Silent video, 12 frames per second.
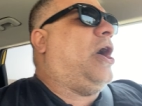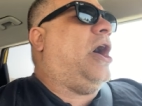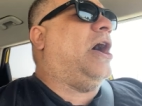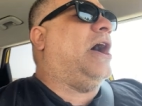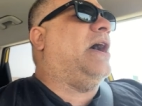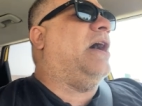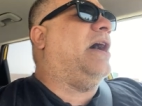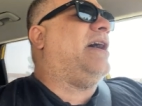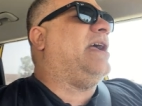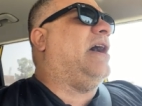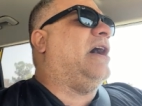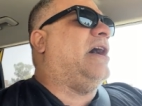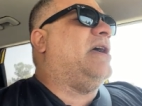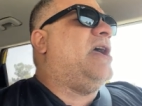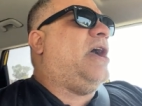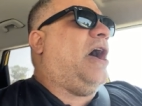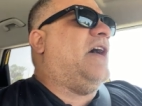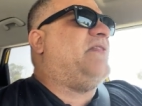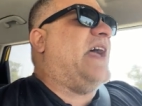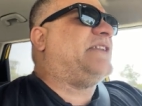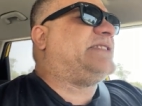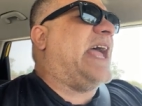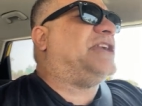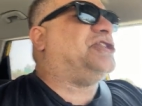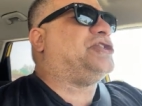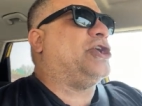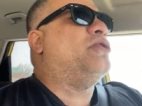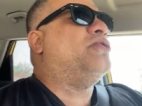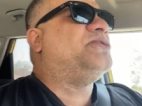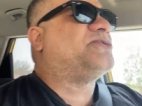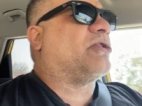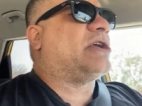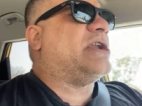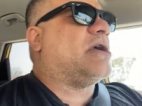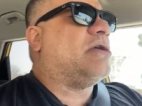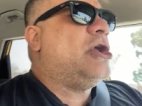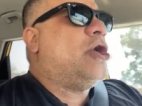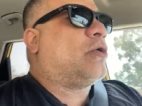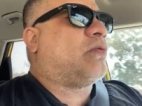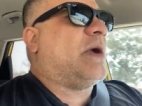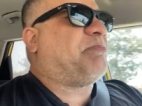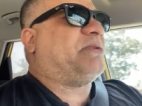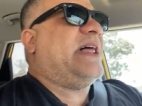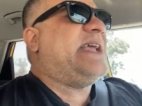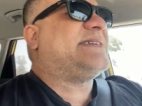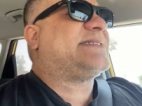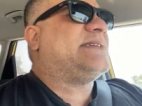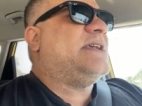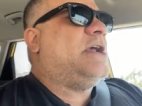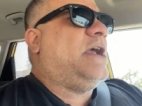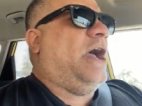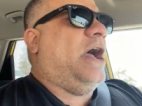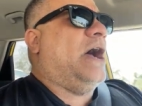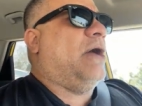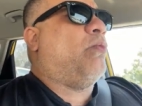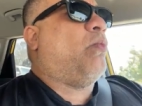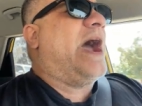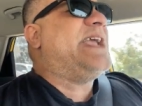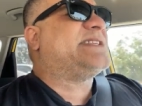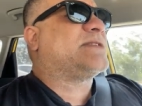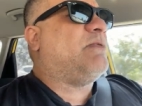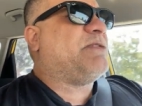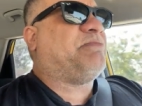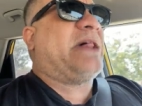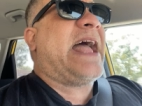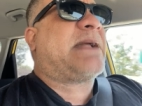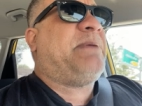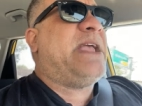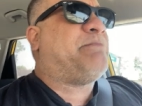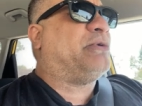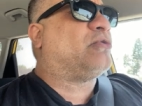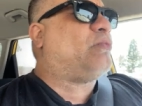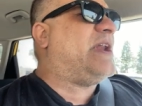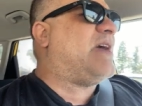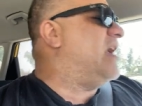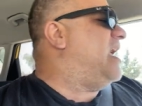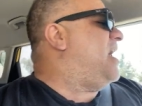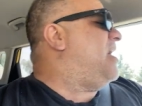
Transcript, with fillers: uh, uh, uh, that that Jews are going to replace whites with black people, whatever.